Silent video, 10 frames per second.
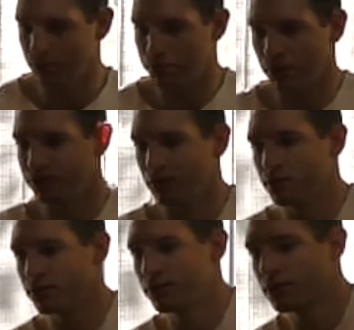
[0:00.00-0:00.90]
with
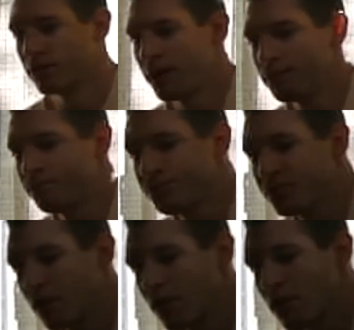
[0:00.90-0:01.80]
balsamic vinaigrette.
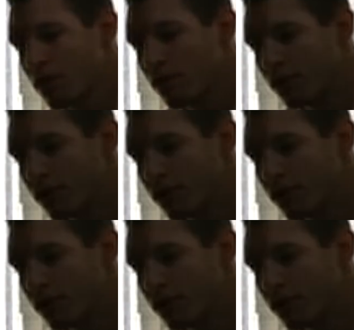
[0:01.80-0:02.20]
So